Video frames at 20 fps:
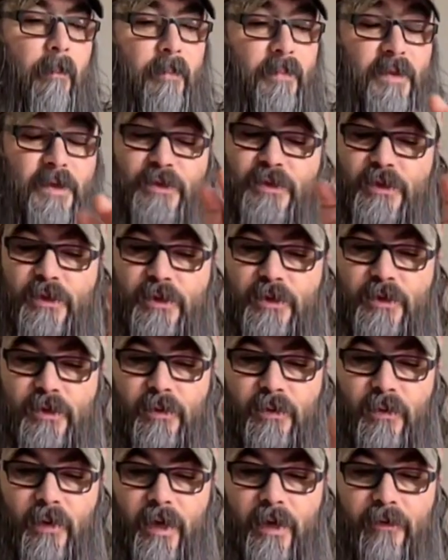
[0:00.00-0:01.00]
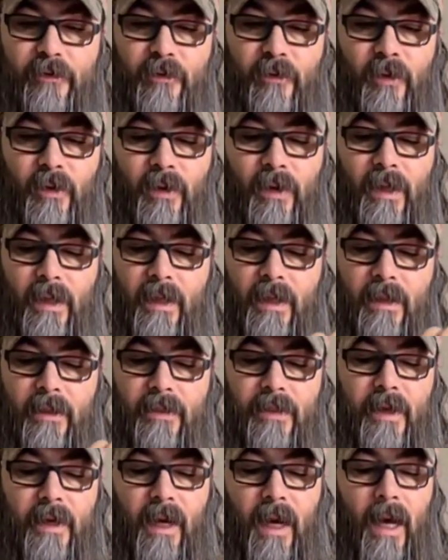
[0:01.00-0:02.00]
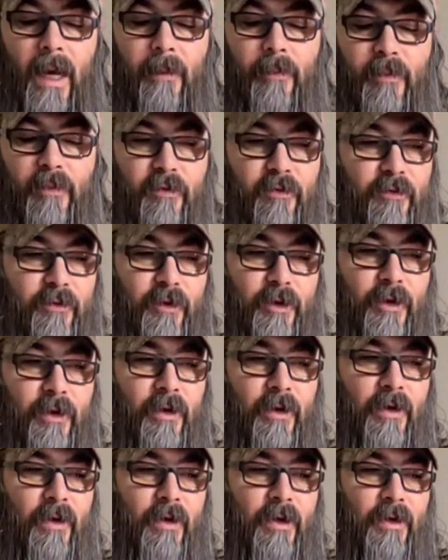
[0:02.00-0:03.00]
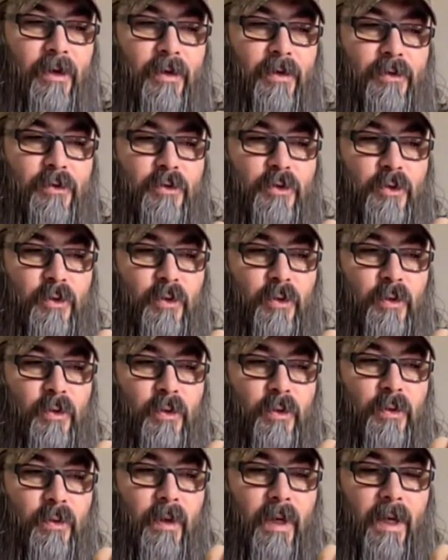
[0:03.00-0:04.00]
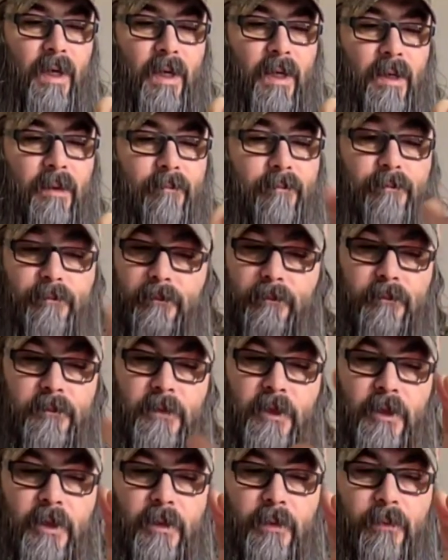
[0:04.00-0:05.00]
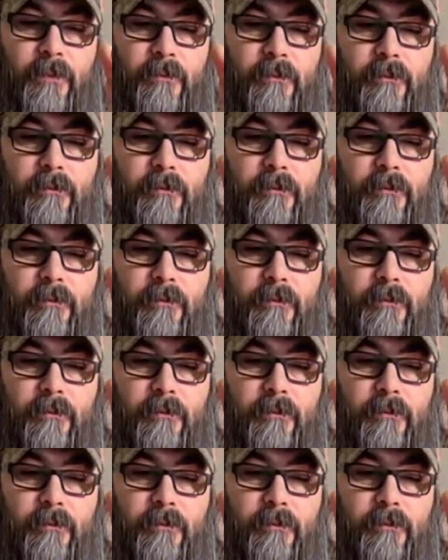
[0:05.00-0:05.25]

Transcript: this is the rifle that I prefer to, you know,